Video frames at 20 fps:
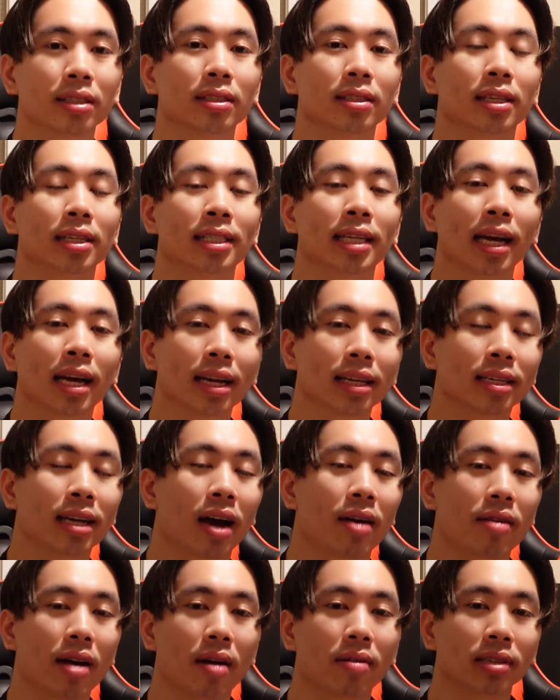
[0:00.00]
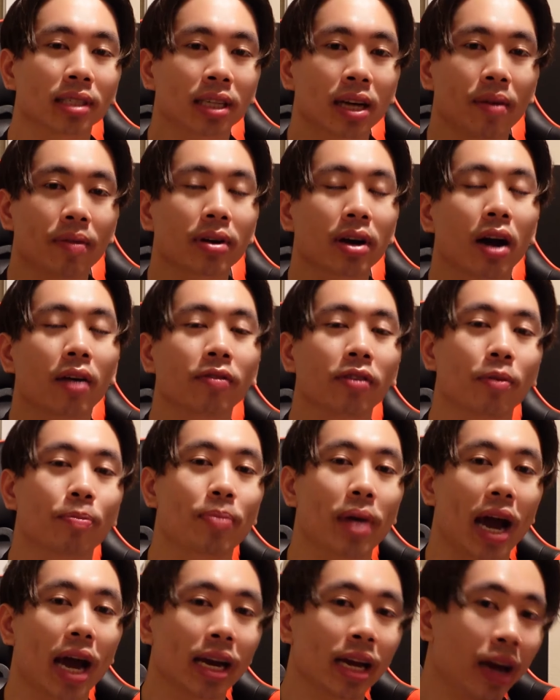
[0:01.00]
The second time, I was coming off a
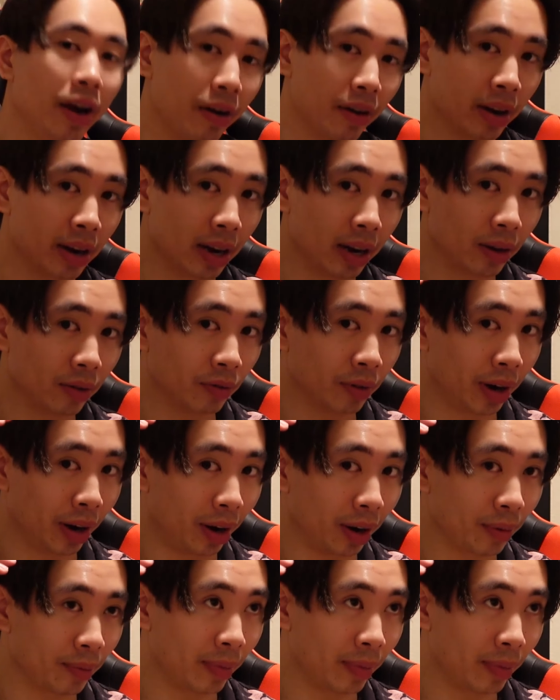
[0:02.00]
bad haircut where